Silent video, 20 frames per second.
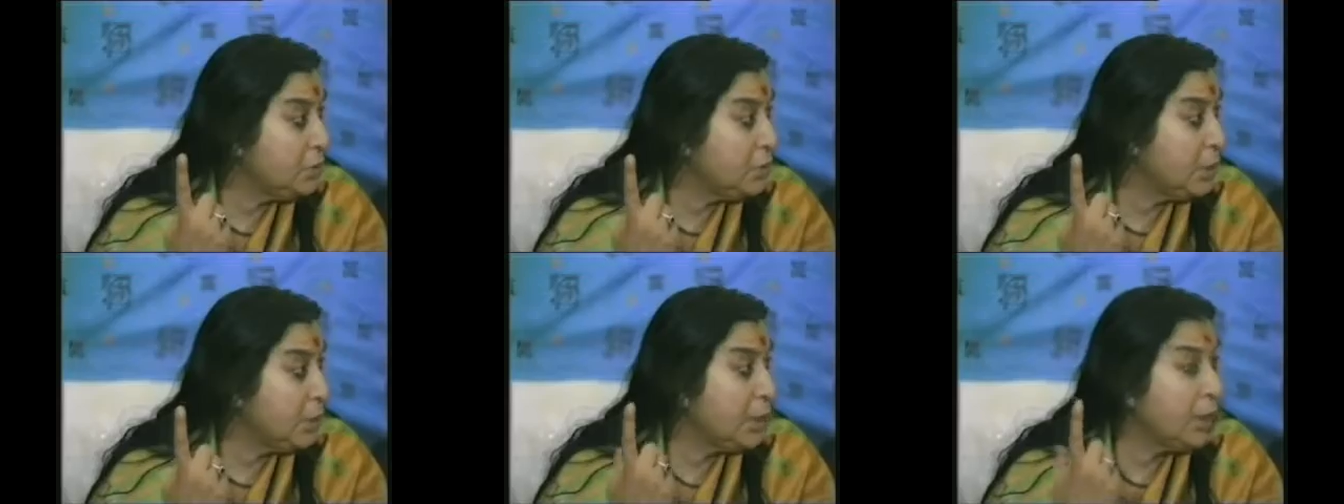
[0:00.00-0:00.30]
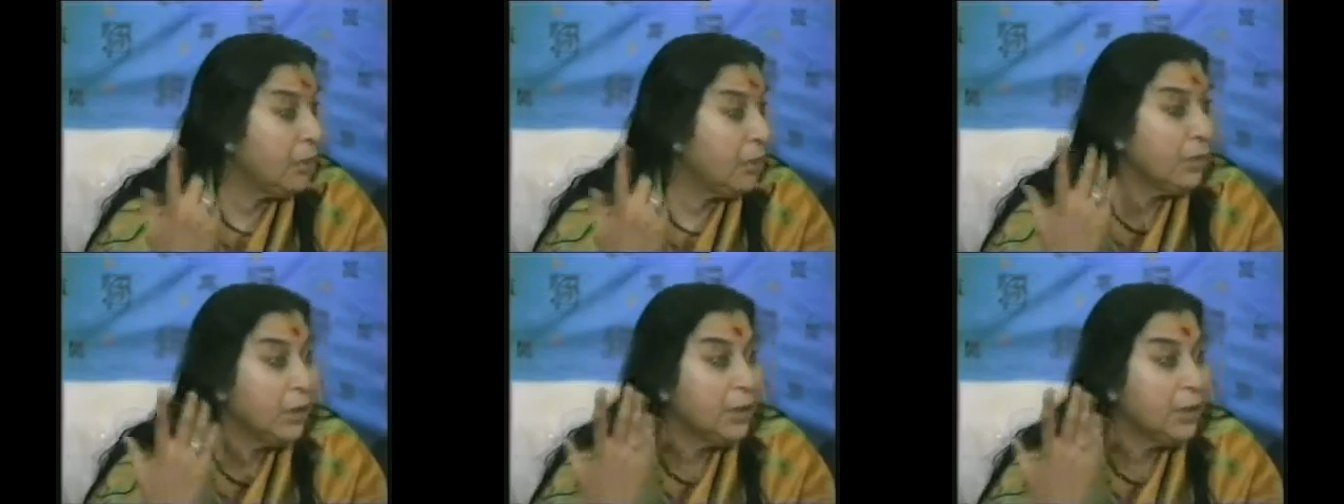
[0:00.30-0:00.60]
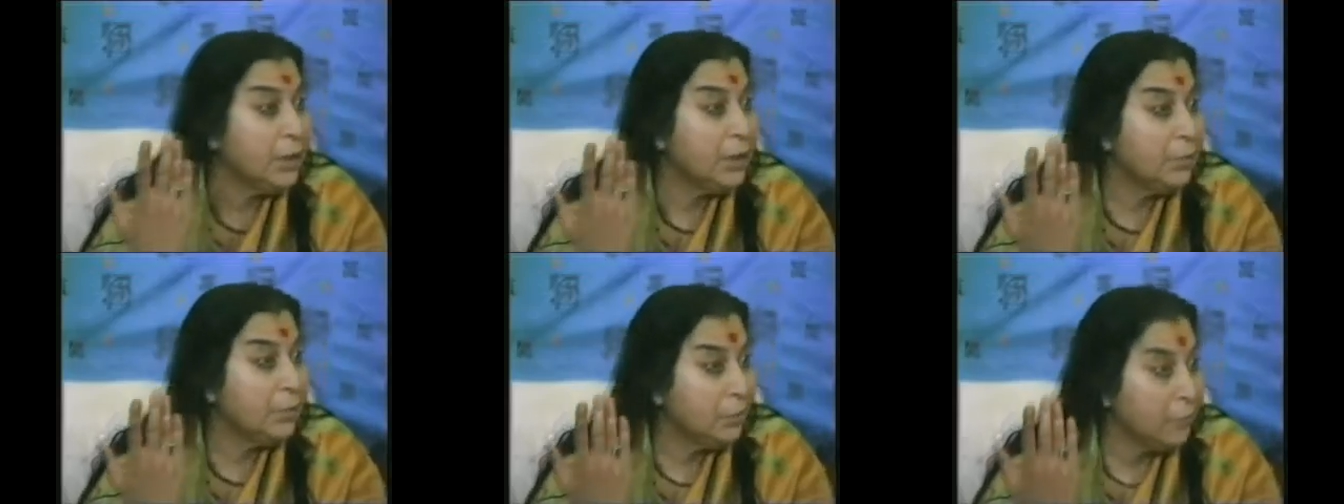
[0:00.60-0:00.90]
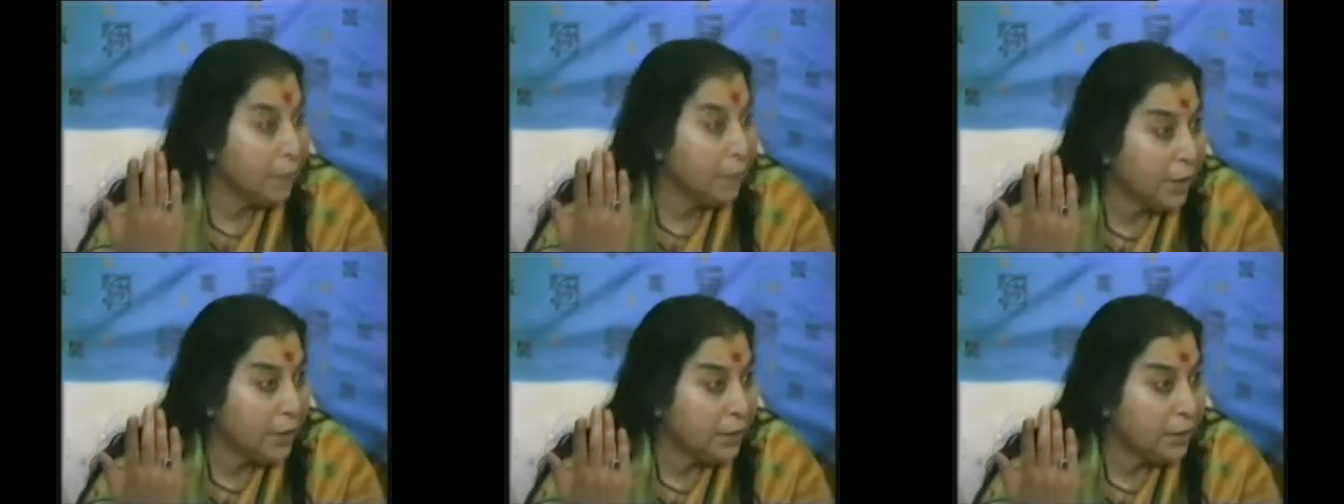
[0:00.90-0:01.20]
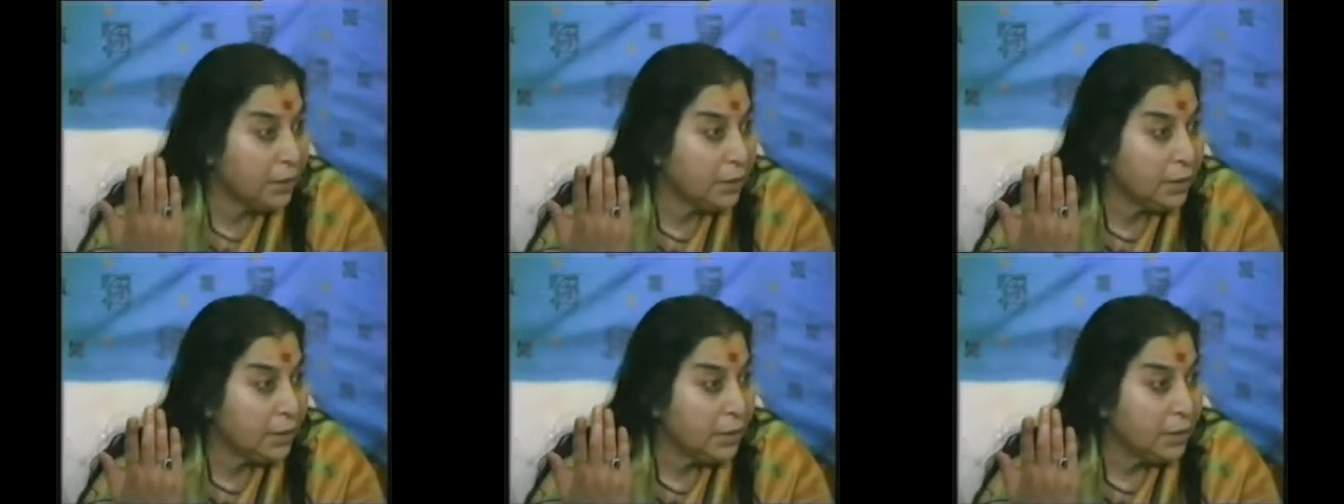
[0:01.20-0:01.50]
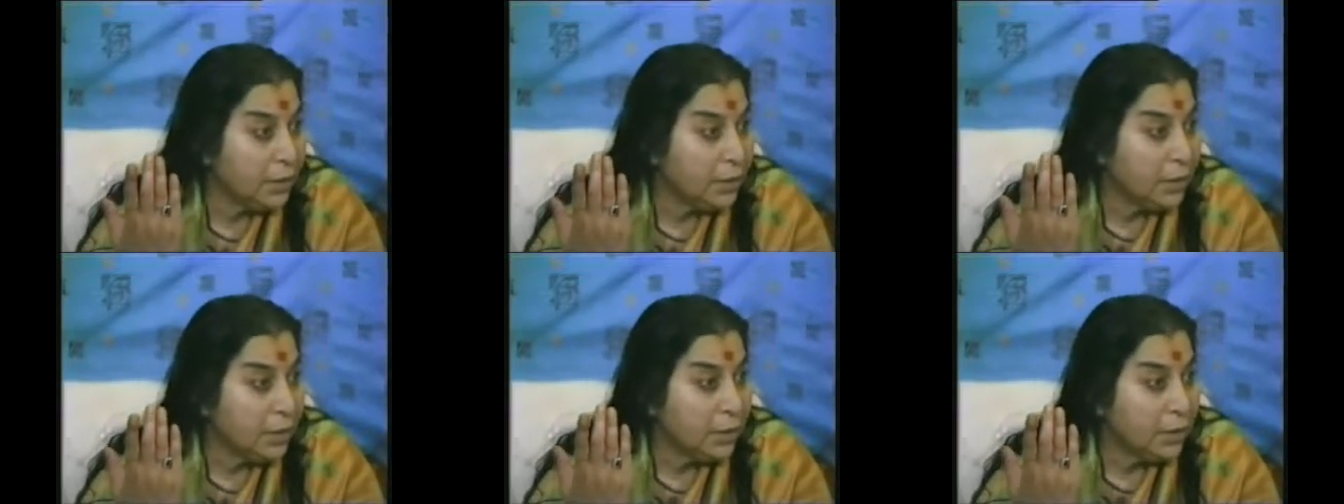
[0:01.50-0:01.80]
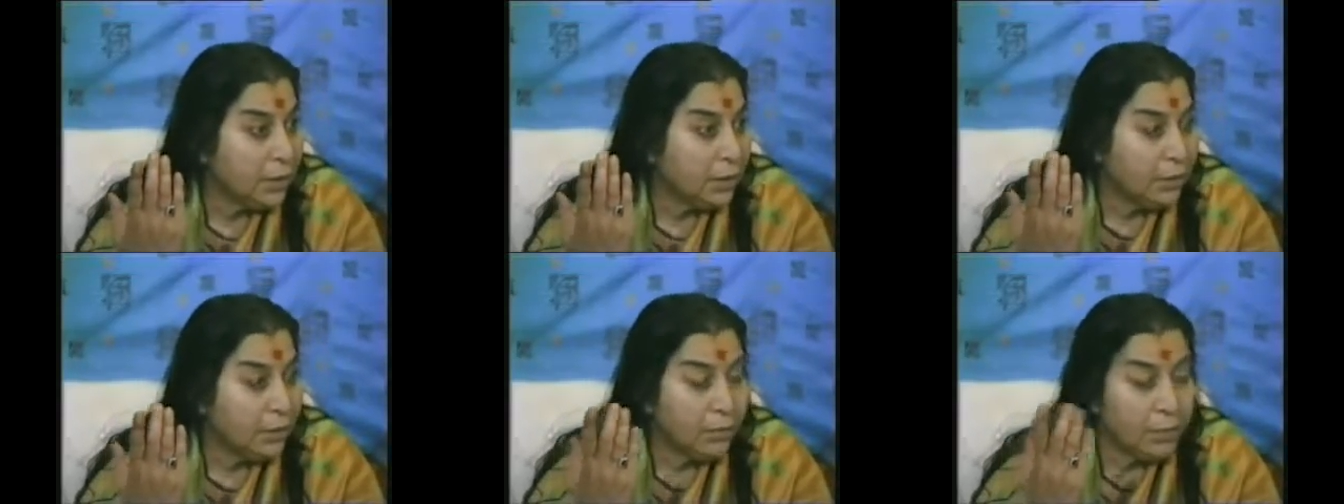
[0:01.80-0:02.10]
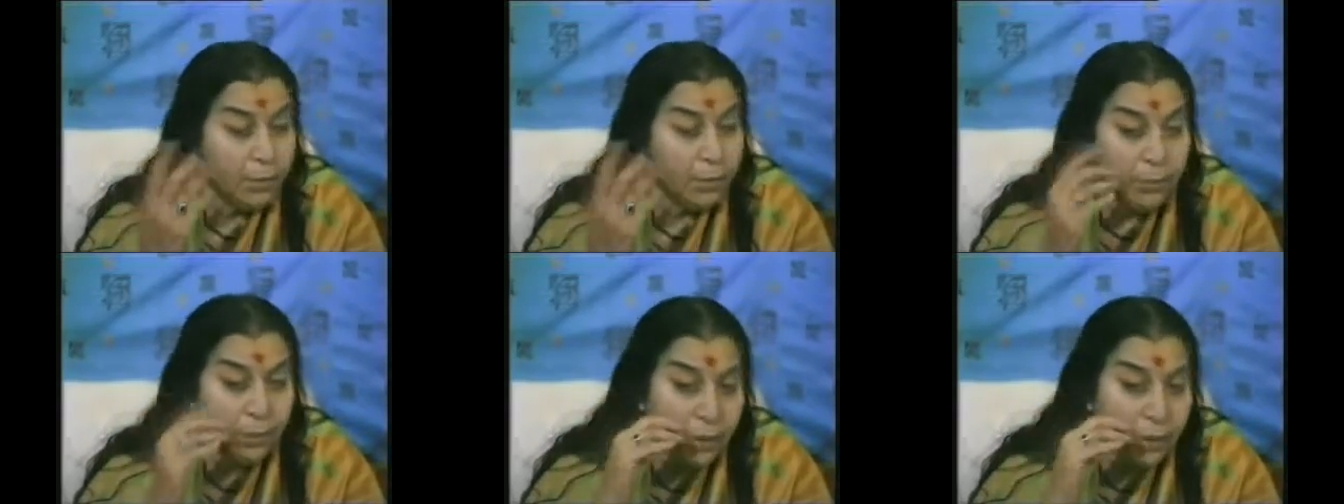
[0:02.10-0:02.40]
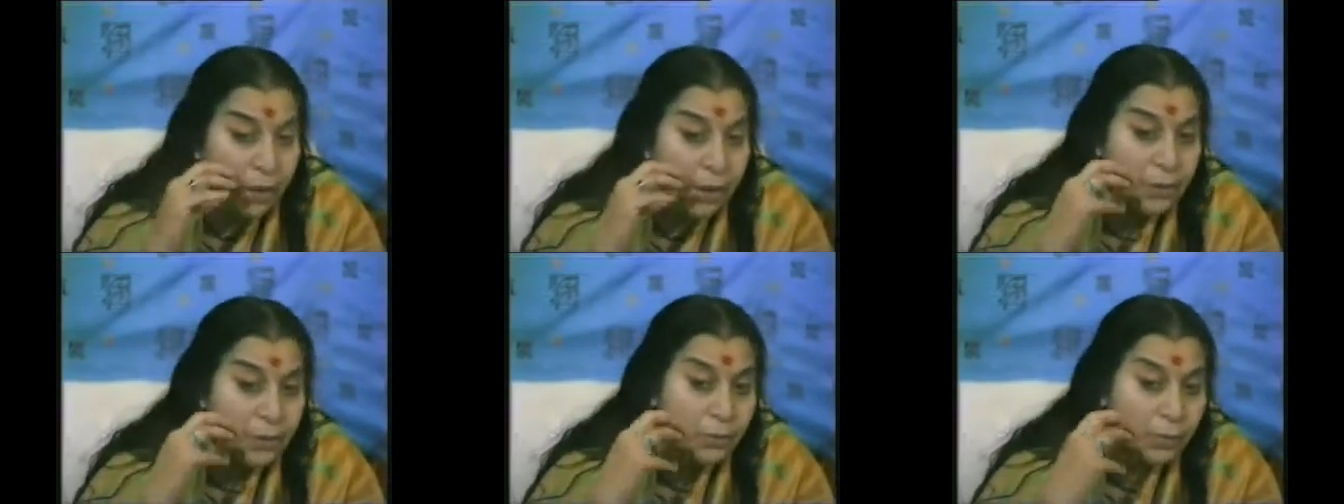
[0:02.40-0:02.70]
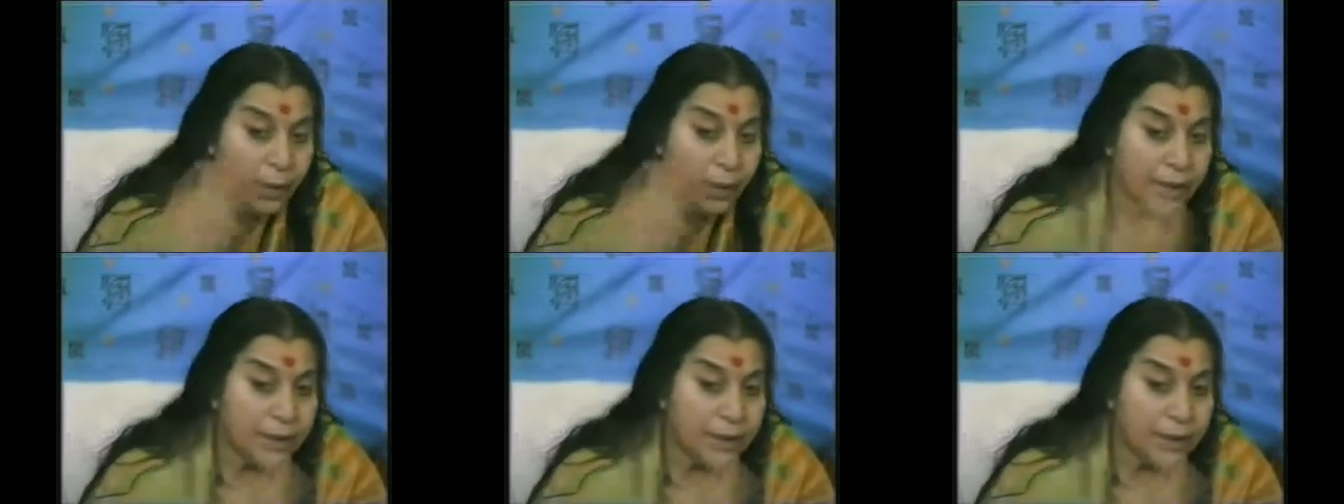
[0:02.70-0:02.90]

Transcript: is one, how can there be fight? But because